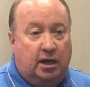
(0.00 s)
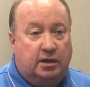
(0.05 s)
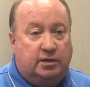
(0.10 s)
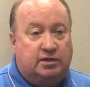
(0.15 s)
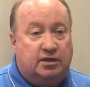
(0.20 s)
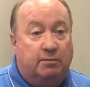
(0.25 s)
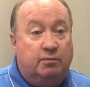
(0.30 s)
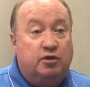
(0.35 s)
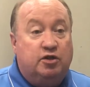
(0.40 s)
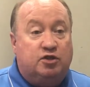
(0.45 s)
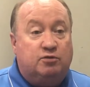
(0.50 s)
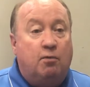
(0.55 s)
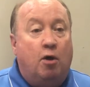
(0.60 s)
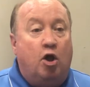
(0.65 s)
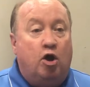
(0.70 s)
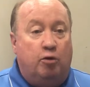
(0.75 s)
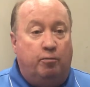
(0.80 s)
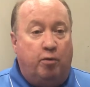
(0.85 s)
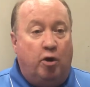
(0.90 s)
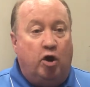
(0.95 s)
some of the
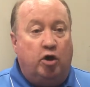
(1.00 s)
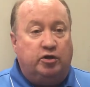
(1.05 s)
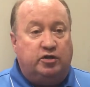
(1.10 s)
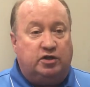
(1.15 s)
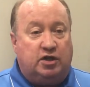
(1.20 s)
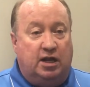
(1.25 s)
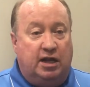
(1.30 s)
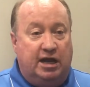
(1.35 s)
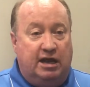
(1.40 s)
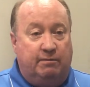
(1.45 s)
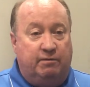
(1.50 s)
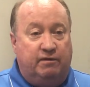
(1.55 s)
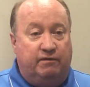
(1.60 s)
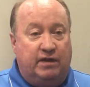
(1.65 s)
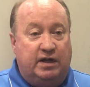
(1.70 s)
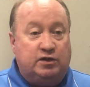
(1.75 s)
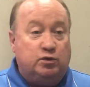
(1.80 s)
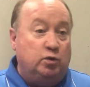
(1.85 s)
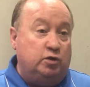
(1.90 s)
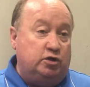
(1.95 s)
smaller parts clamped, if
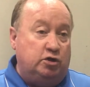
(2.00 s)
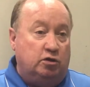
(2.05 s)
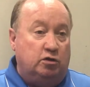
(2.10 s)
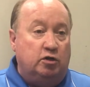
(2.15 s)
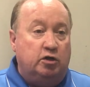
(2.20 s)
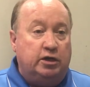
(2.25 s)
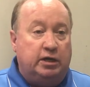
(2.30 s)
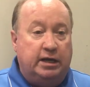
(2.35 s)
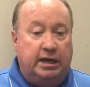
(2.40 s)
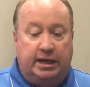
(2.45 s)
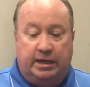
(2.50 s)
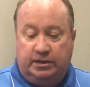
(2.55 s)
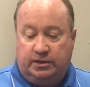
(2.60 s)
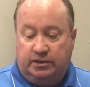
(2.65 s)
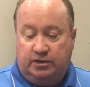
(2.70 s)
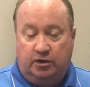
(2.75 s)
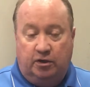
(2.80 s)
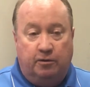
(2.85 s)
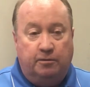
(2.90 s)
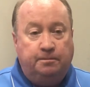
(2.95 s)
that's what you're looking at.
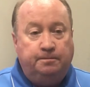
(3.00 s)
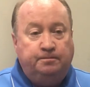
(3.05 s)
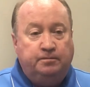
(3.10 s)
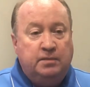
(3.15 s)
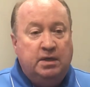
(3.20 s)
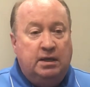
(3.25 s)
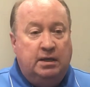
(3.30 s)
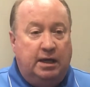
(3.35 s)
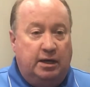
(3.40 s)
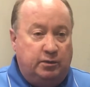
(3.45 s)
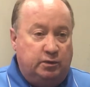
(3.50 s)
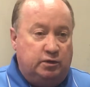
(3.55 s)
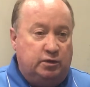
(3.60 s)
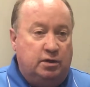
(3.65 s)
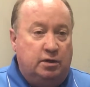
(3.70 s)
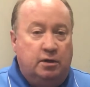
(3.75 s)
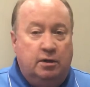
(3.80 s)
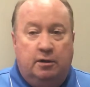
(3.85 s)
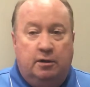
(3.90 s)
So